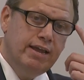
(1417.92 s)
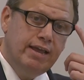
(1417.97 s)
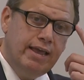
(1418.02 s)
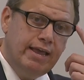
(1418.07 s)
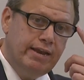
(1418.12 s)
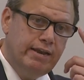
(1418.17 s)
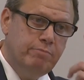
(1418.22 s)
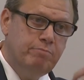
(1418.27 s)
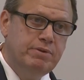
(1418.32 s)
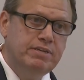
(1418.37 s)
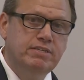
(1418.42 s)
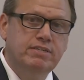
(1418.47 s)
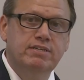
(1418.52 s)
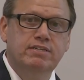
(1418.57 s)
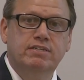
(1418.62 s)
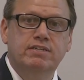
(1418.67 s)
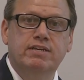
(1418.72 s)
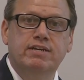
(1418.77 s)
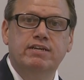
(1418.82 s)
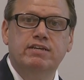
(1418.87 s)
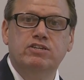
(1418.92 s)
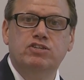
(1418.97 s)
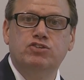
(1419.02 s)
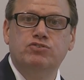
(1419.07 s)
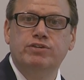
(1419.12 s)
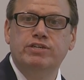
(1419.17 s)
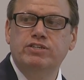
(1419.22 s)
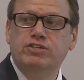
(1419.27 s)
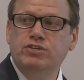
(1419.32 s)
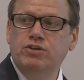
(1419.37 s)
and in business and
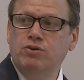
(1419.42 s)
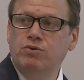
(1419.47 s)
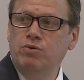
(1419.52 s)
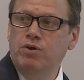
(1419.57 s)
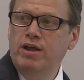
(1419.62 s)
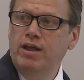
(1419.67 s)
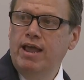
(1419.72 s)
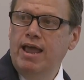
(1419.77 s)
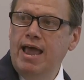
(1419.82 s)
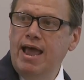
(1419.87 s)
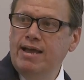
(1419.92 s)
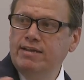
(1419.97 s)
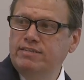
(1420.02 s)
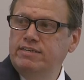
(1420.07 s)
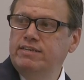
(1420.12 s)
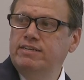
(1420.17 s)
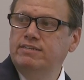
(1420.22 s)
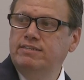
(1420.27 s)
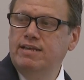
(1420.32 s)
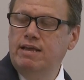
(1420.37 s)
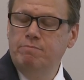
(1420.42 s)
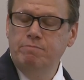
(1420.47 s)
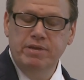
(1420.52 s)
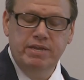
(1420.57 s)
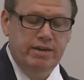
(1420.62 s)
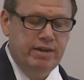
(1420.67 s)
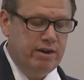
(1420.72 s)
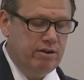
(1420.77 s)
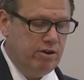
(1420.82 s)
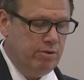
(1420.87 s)
industry. So acting as that
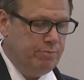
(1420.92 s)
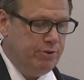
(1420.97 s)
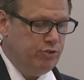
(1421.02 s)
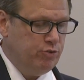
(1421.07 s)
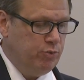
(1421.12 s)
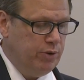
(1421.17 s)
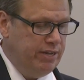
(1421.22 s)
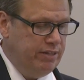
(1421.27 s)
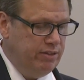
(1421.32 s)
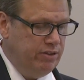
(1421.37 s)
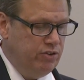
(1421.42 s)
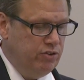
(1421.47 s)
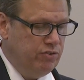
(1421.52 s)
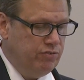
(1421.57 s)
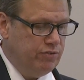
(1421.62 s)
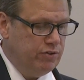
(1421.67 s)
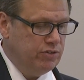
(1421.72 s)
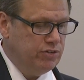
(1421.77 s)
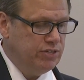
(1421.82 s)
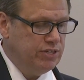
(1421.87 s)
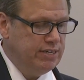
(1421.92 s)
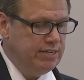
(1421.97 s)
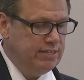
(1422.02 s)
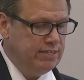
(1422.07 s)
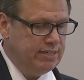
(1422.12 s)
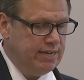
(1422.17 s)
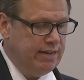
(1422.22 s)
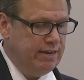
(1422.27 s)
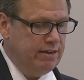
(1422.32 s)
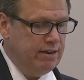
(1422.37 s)
mediary between the
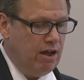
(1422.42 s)
universities and